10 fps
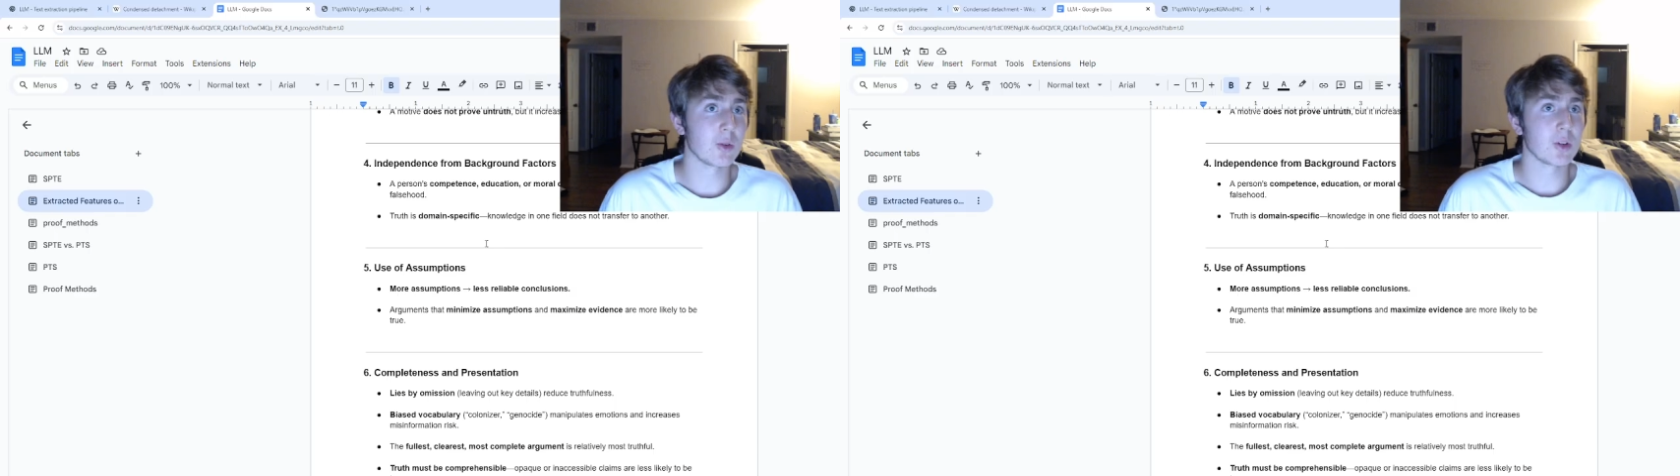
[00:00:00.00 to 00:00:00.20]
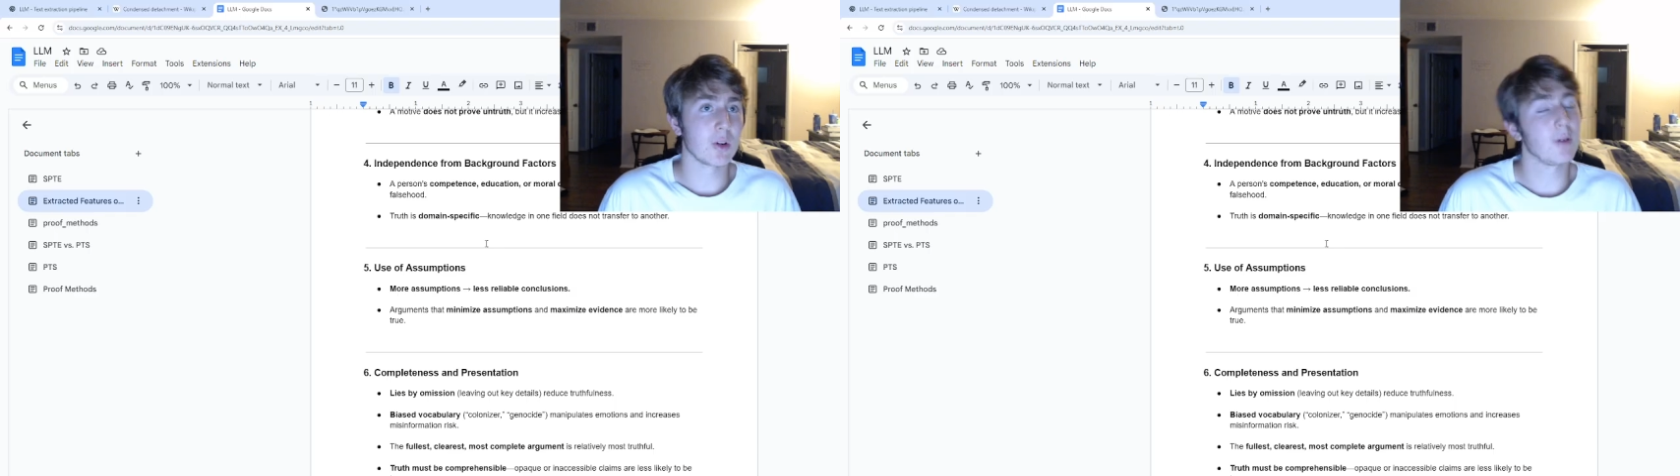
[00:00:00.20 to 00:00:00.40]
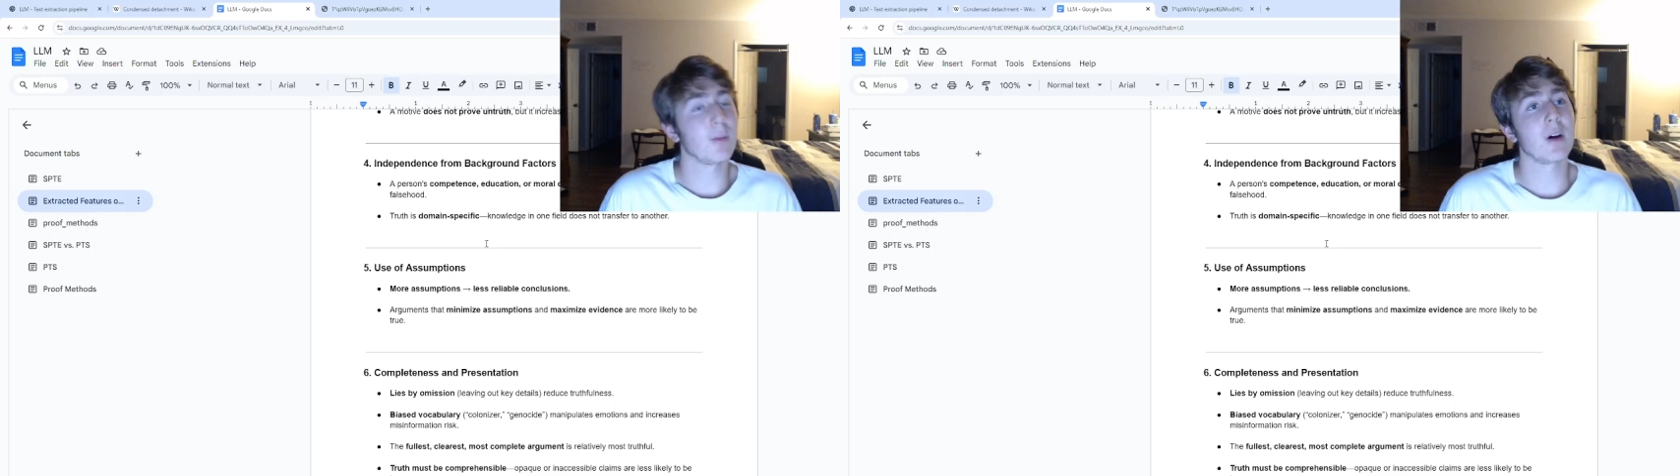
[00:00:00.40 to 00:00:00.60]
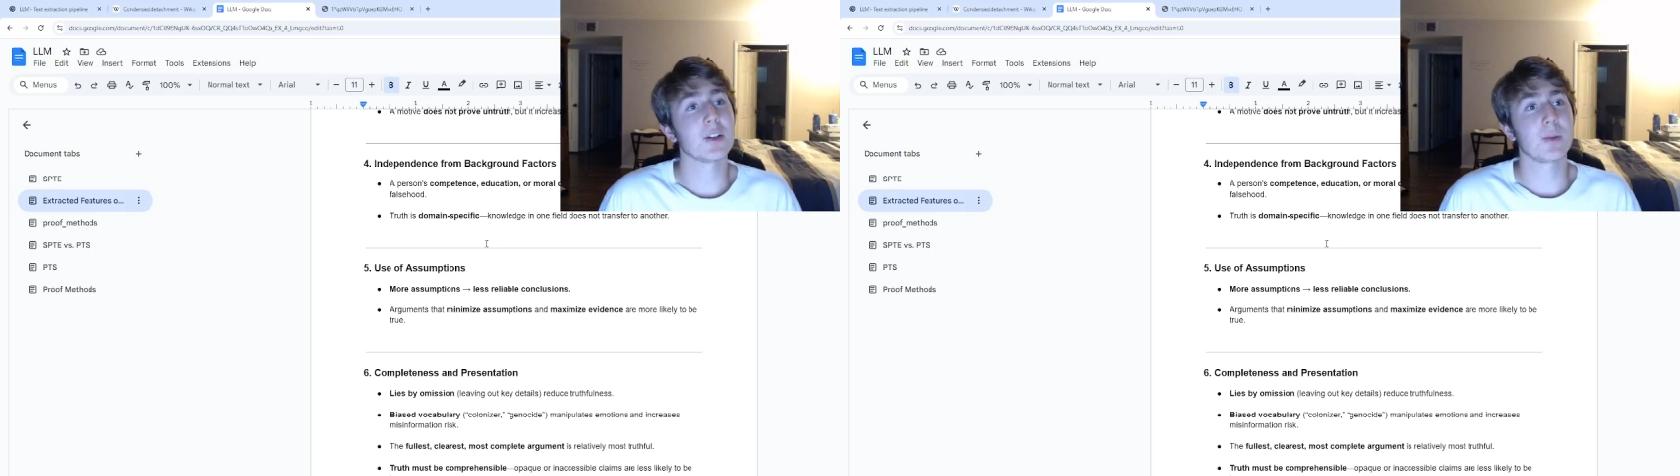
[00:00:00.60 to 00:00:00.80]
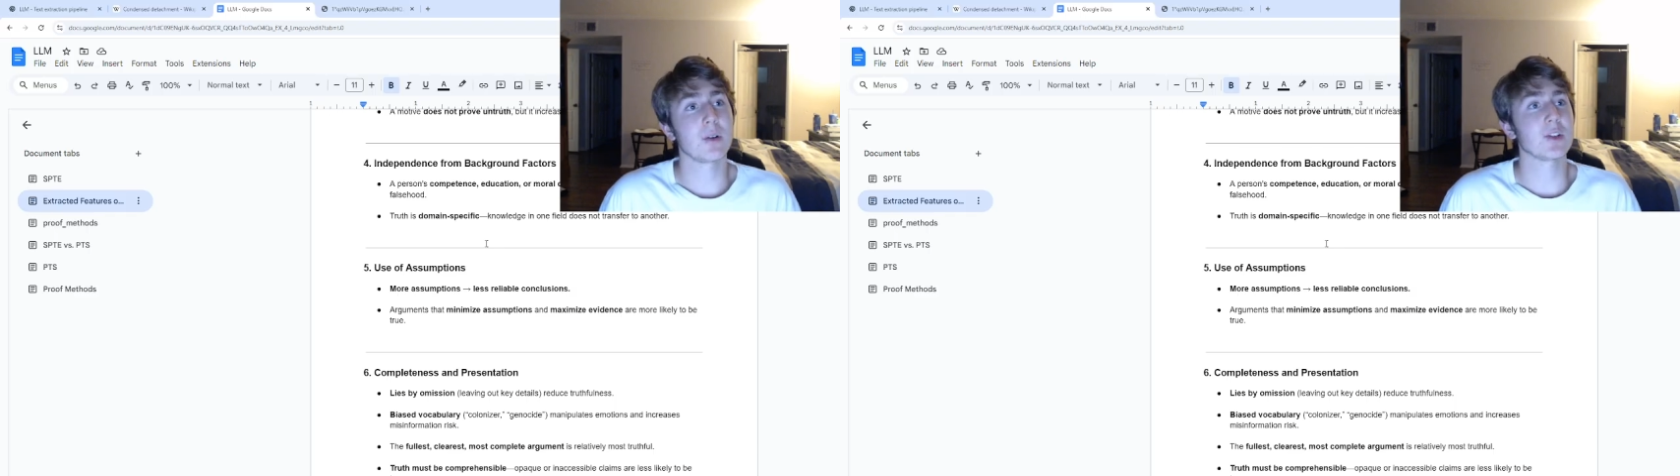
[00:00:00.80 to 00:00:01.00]
to a
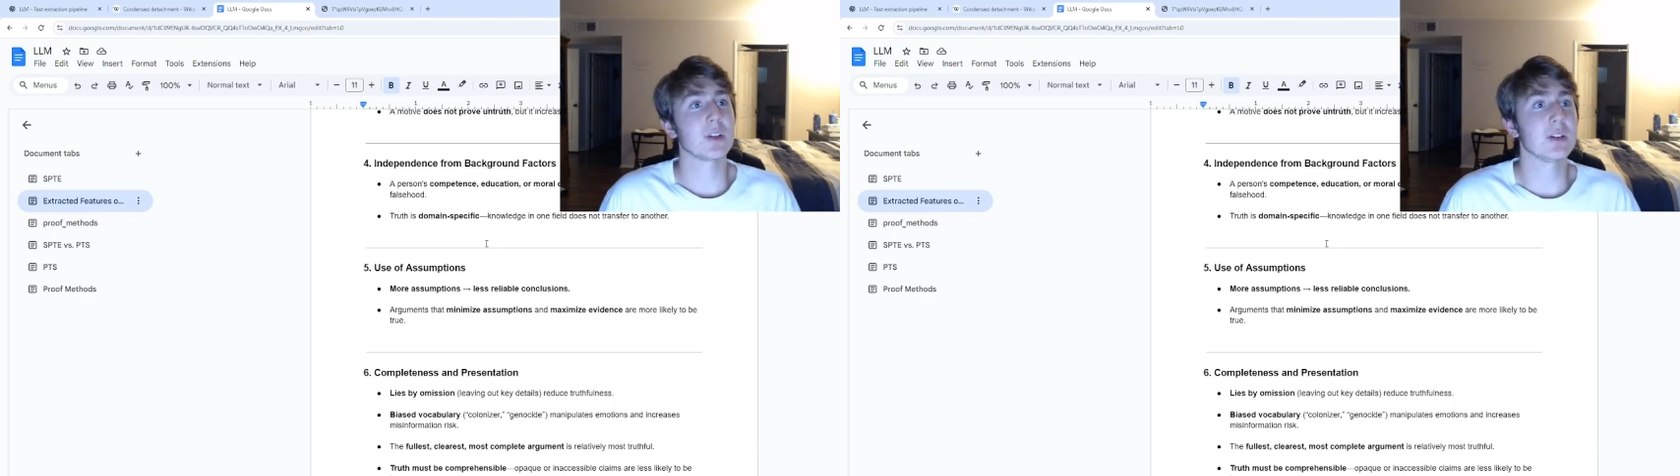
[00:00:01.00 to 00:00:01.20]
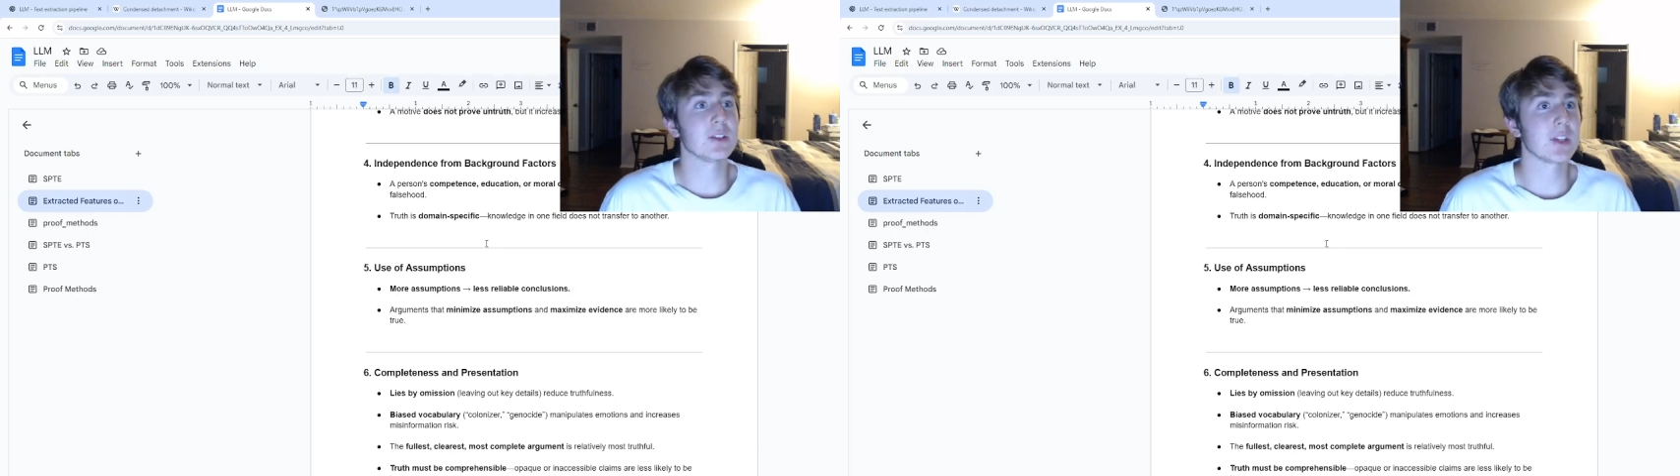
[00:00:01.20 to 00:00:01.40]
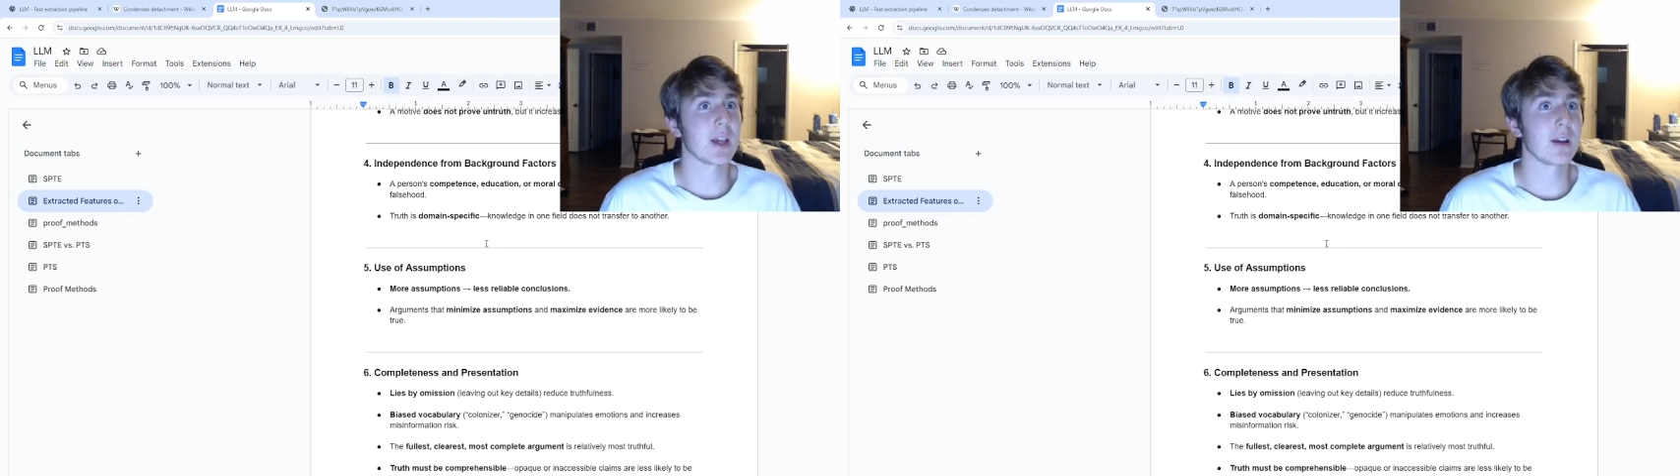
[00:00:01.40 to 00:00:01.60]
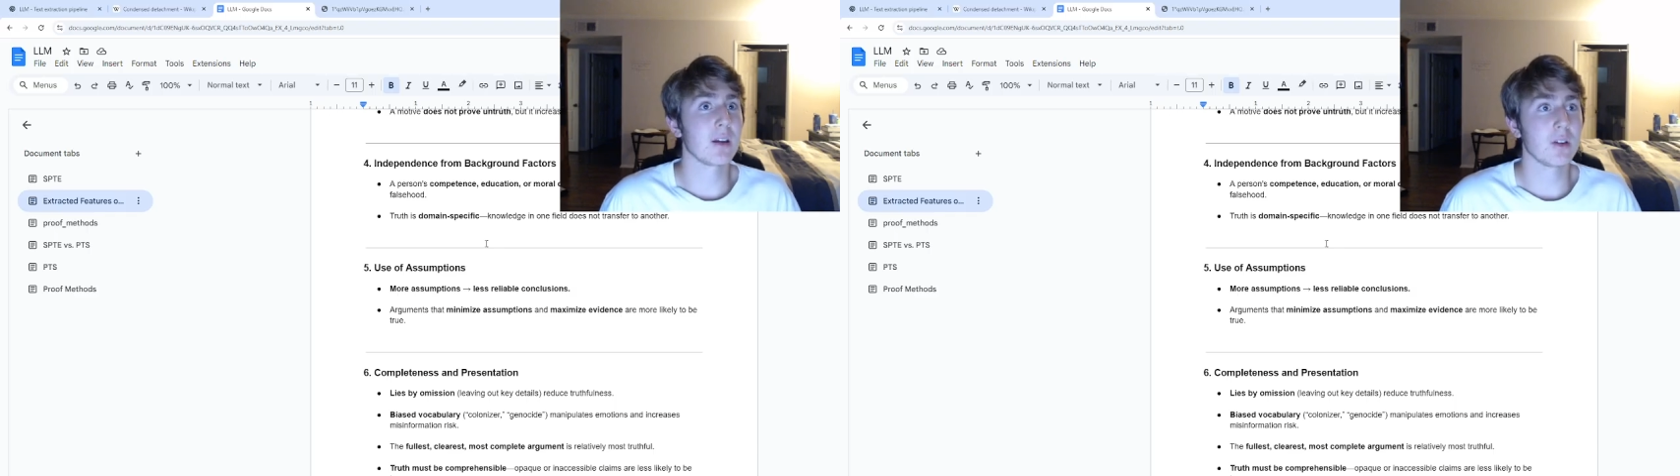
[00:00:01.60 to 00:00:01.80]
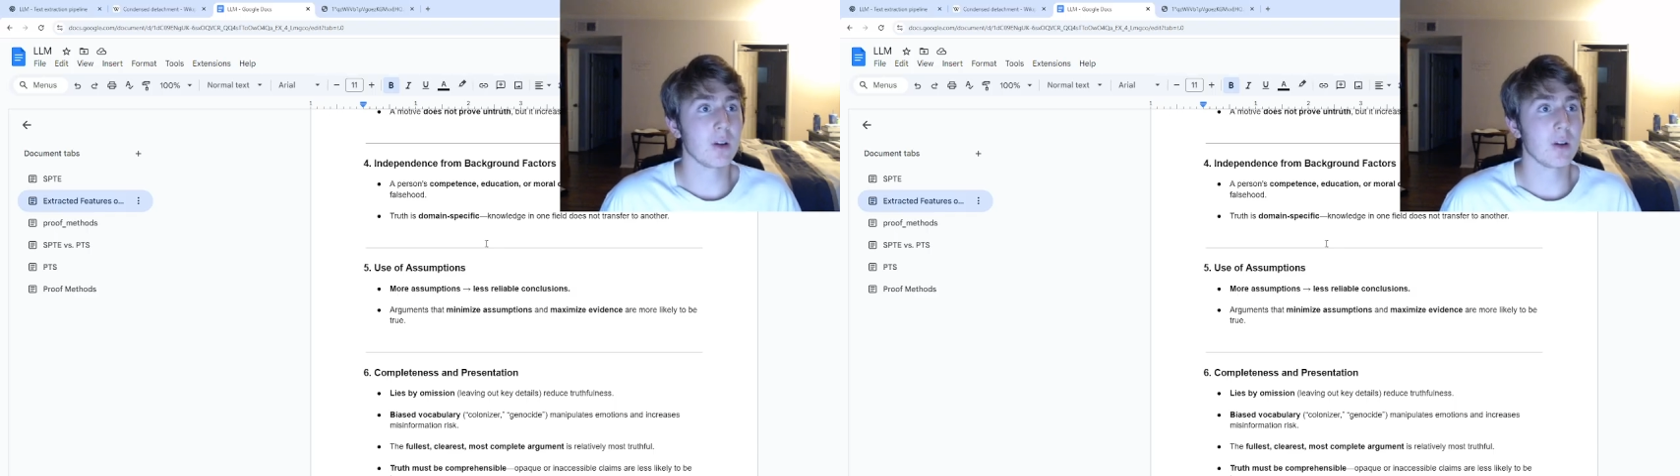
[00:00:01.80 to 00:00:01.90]
Hamas person is say,